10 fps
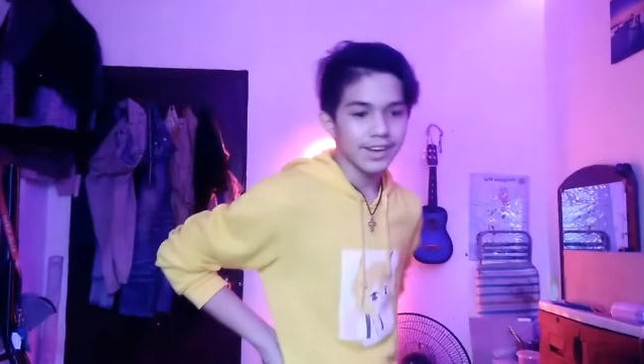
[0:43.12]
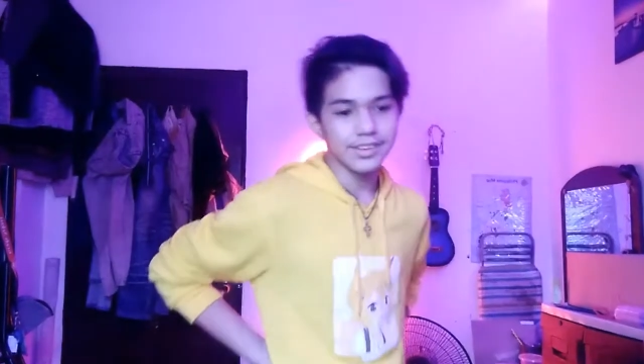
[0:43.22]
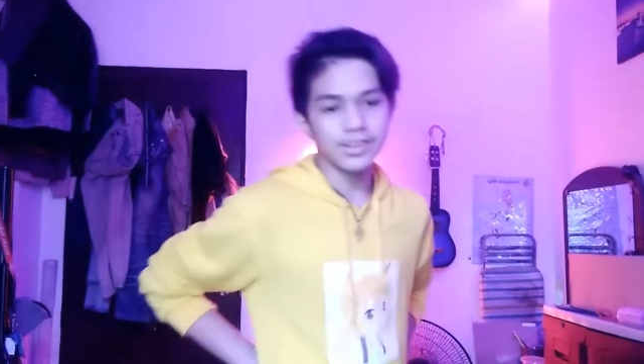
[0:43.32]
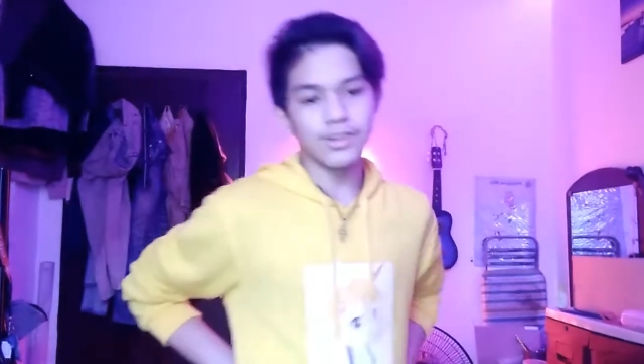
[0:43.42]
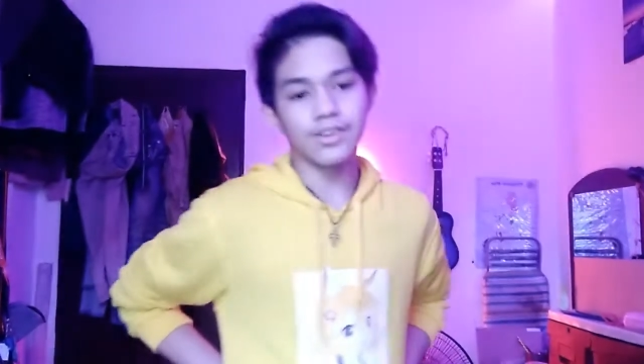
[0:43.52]

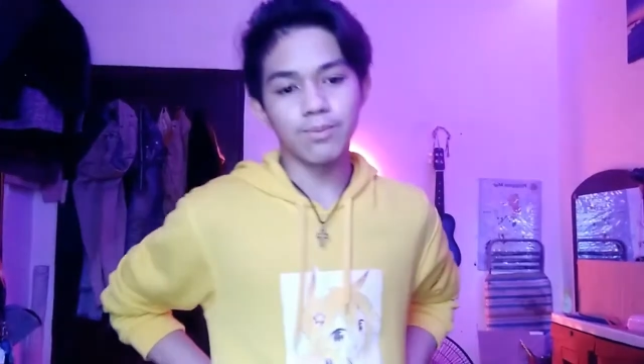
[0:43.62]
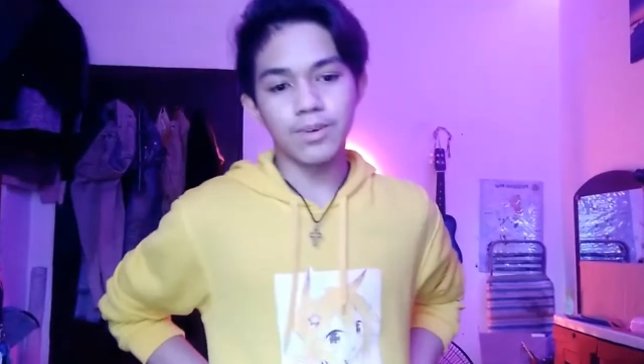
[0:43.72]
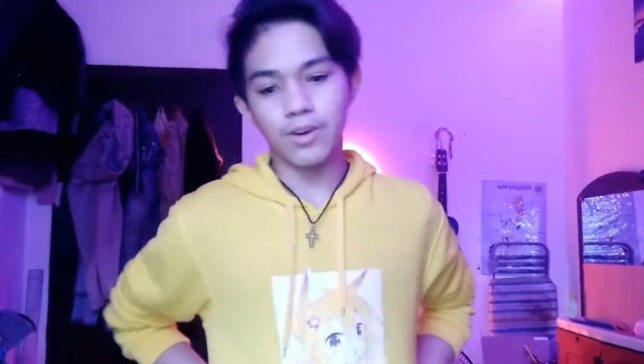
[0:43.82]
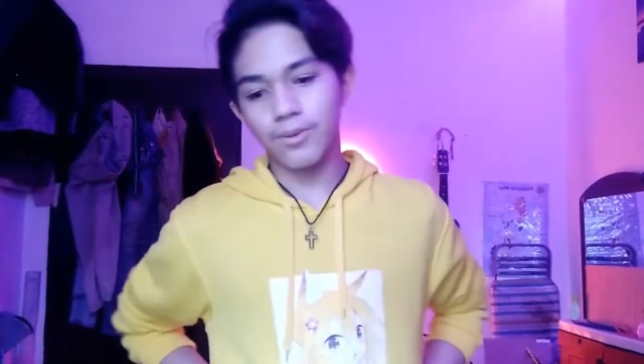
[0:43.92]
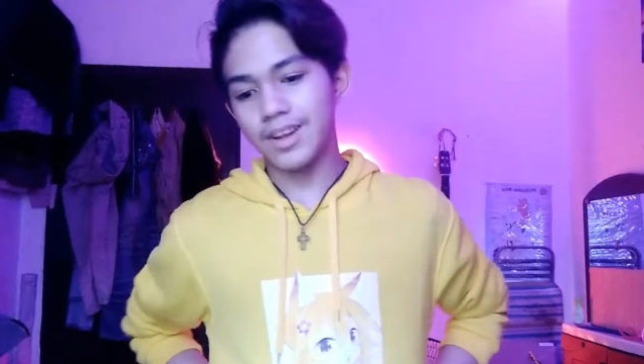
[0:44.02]
actually going to
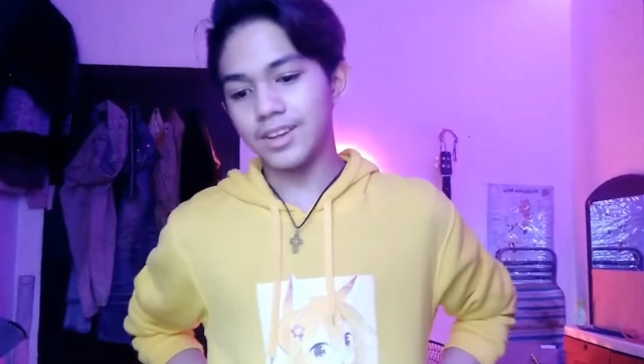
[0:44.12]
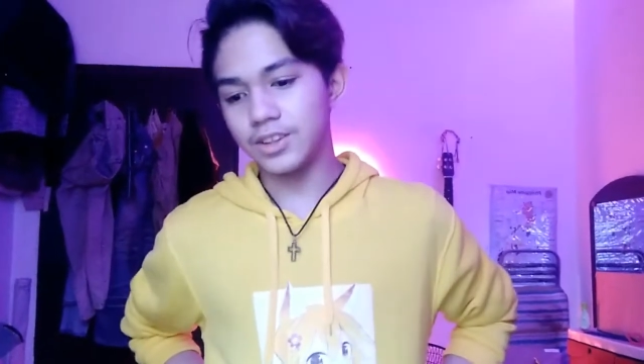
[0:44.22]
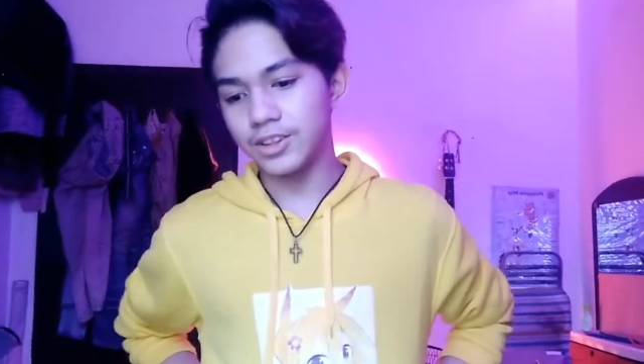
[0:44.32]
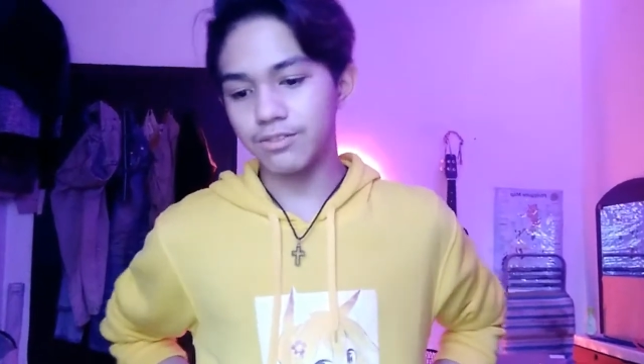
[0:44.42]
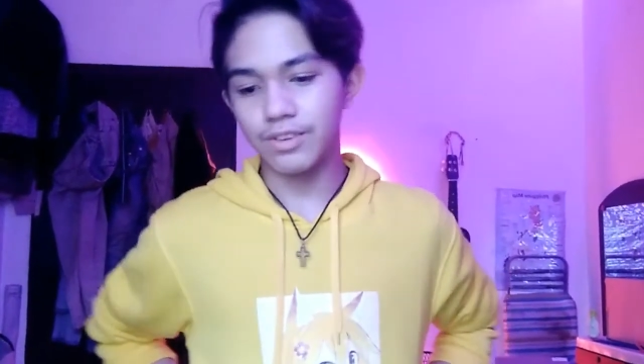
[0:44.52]
be a really
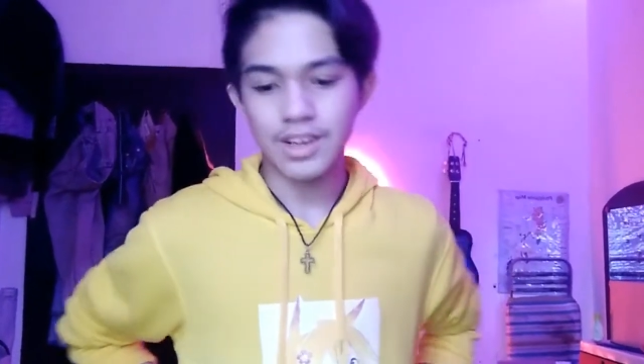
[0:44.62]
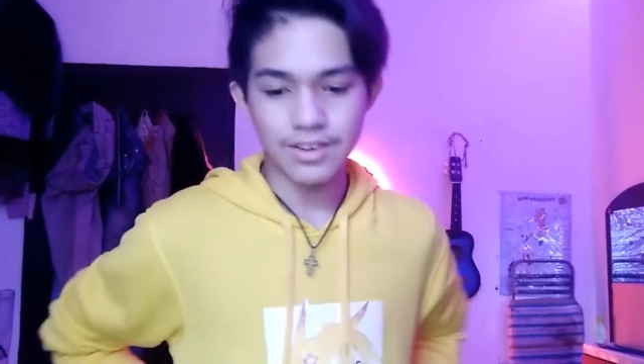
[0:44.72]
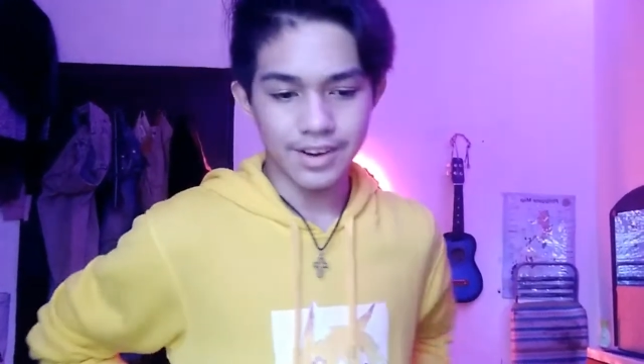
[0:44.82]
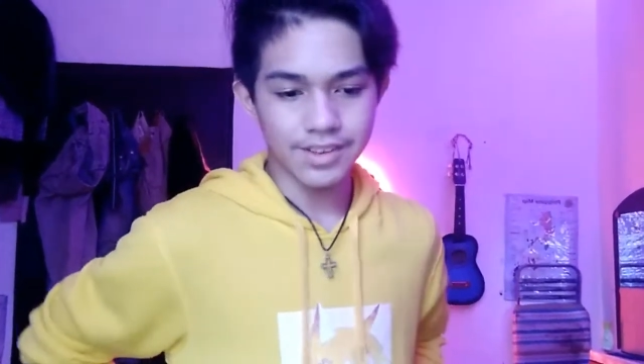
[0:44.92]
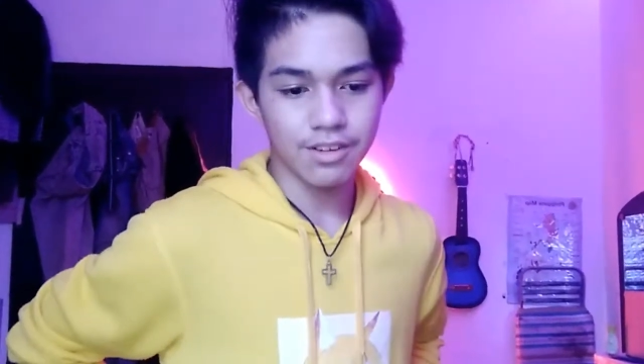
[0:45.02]
short
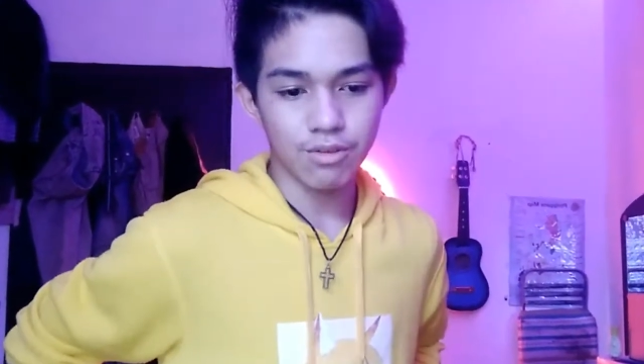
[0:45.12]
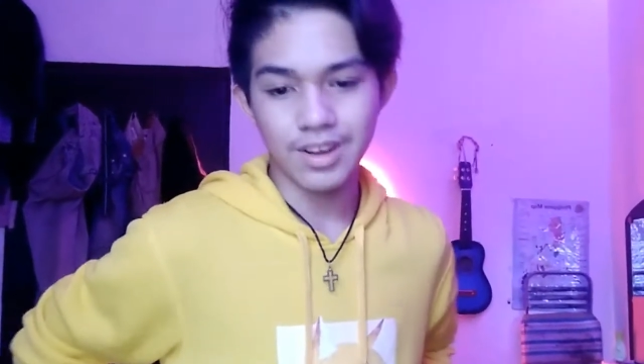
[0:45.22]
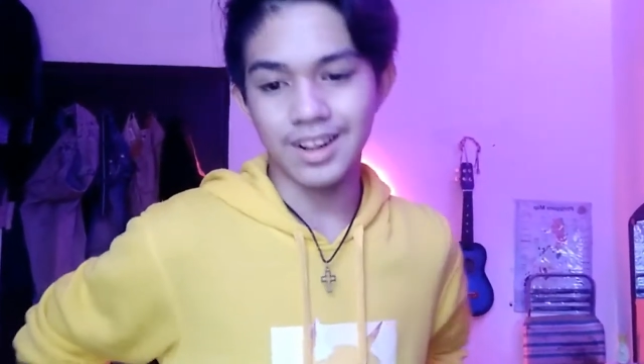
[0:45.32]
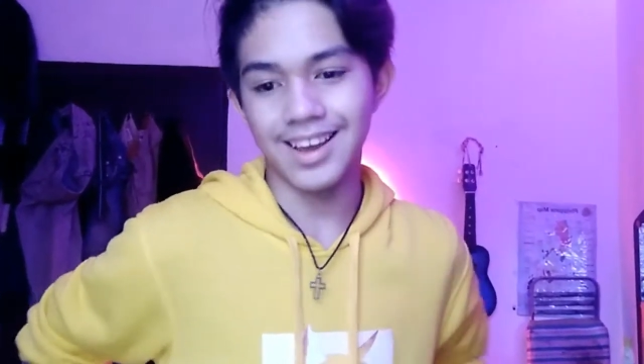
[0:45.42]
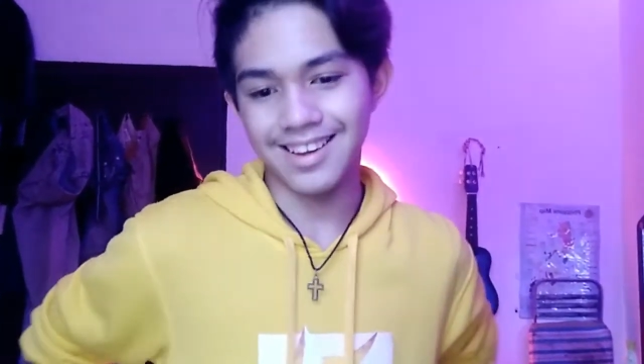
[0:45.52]
video, I just
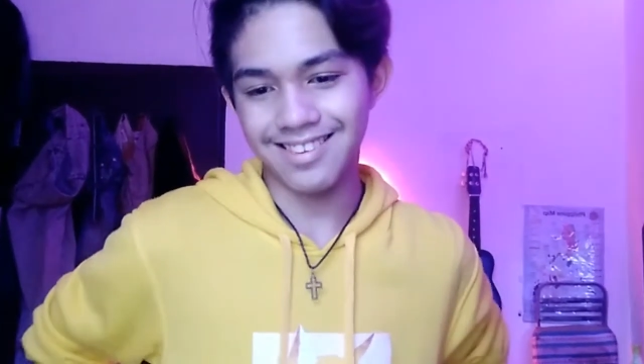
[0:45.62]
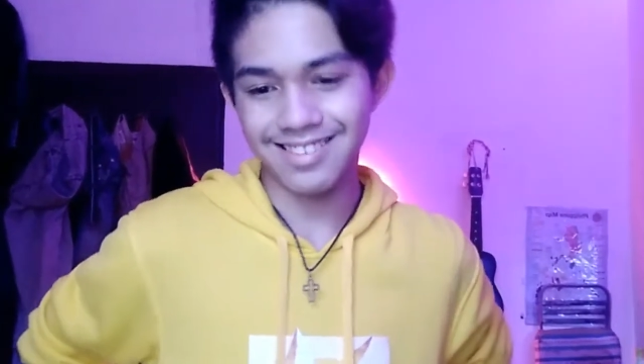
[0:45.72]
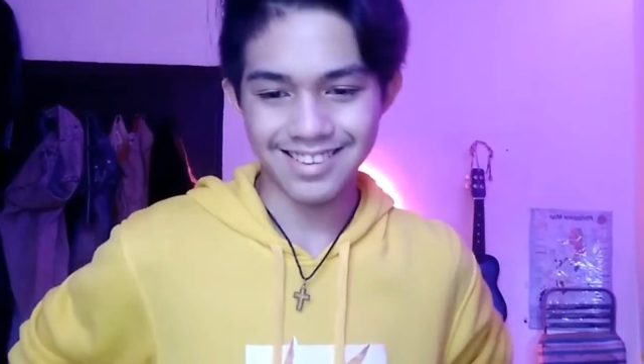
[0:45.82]
realized.